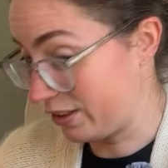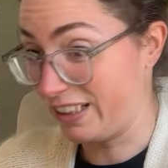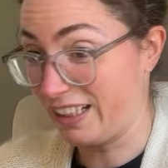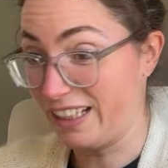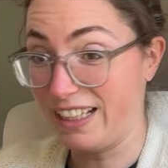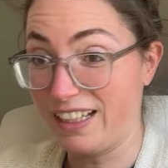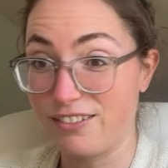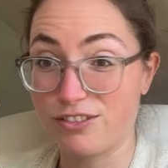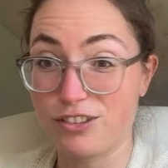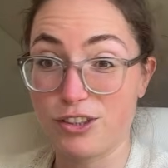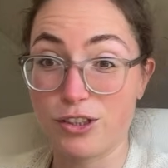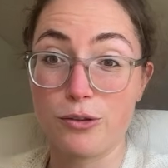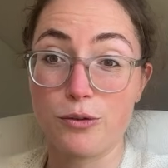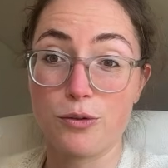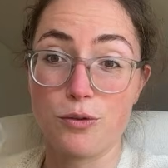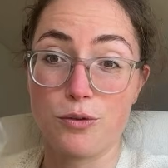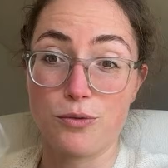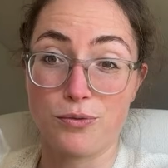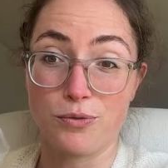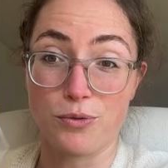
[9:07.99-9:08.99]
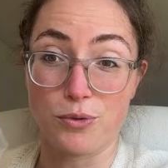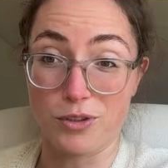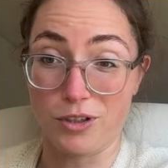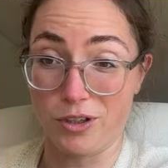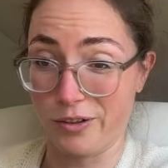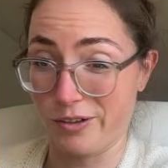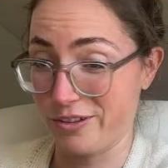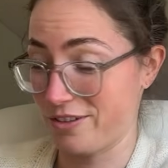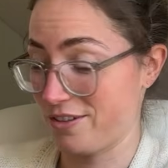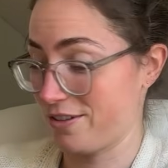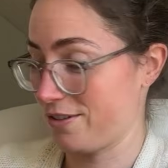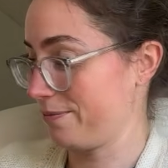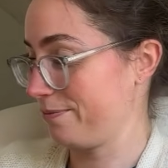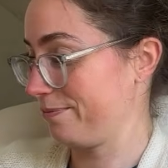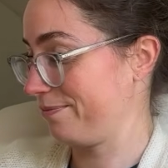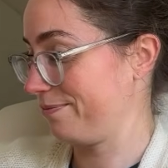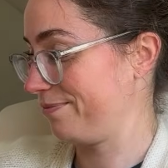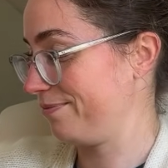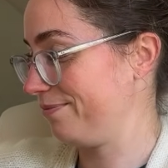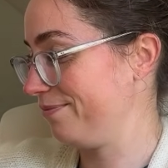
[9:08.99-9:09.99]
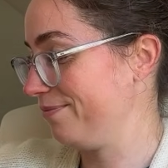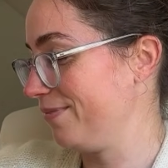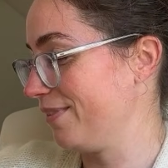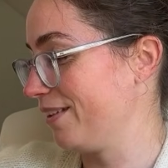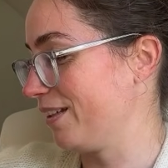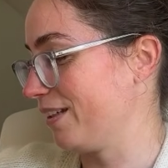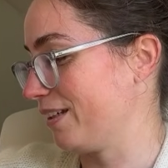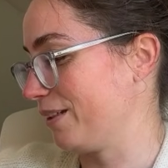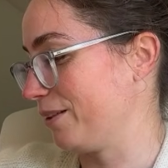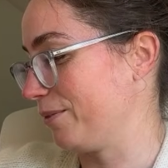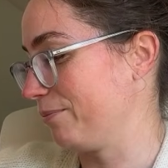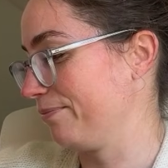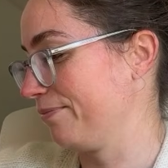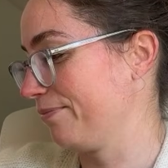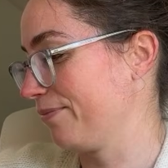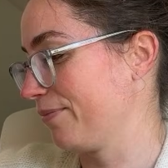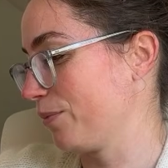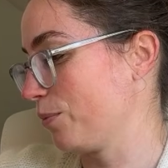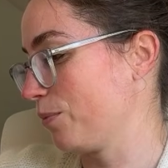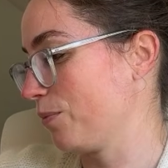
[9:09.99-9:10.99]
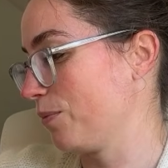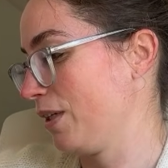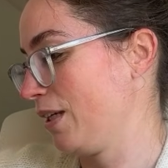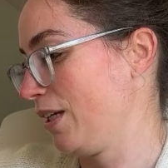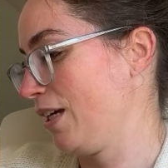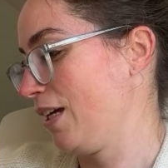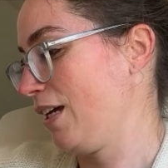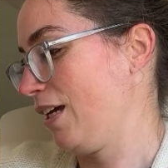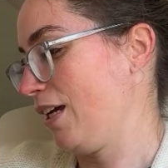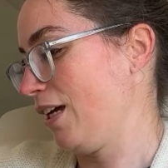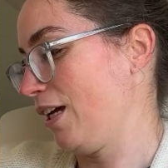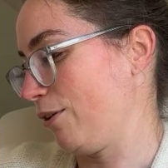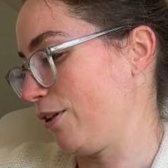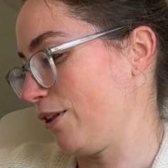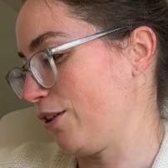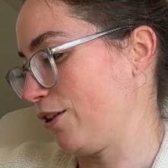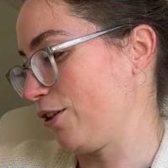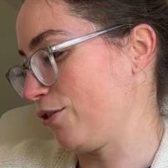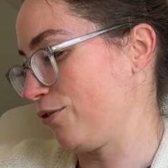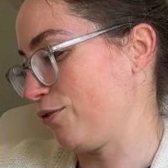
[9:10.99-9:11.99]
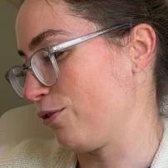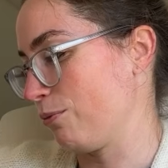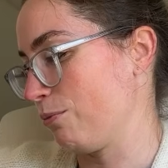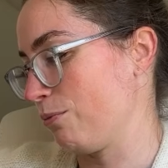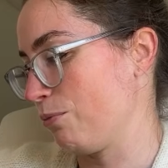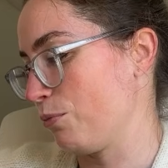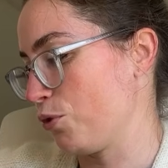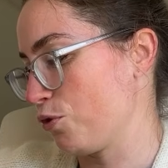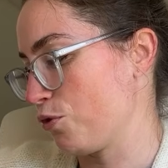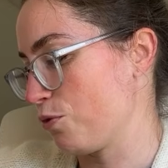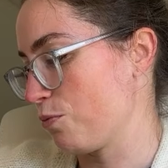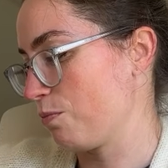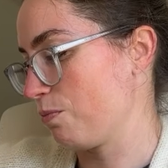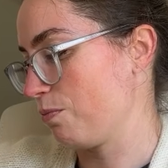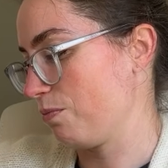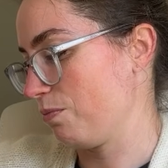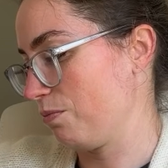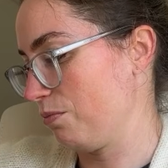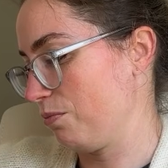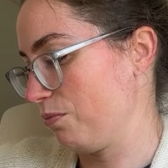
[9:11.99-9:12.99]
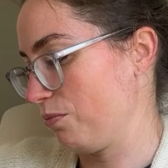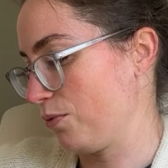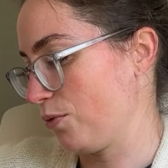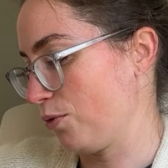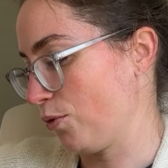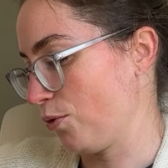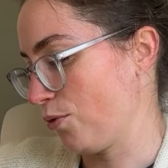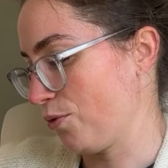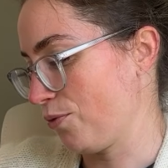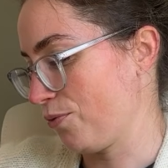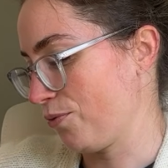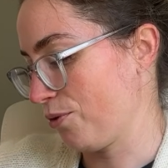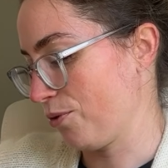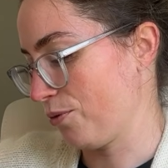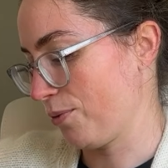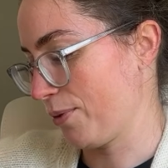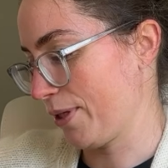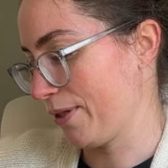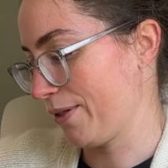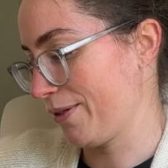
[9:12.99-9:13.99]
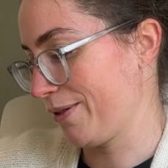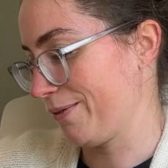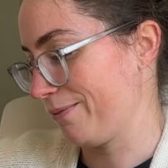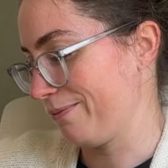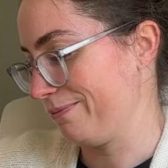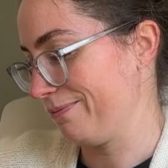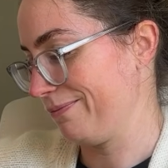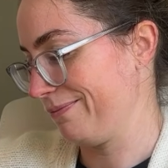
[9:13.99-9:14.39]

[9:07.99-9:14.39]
Okay, I've got awful colours. Are we going to go for the most awful one?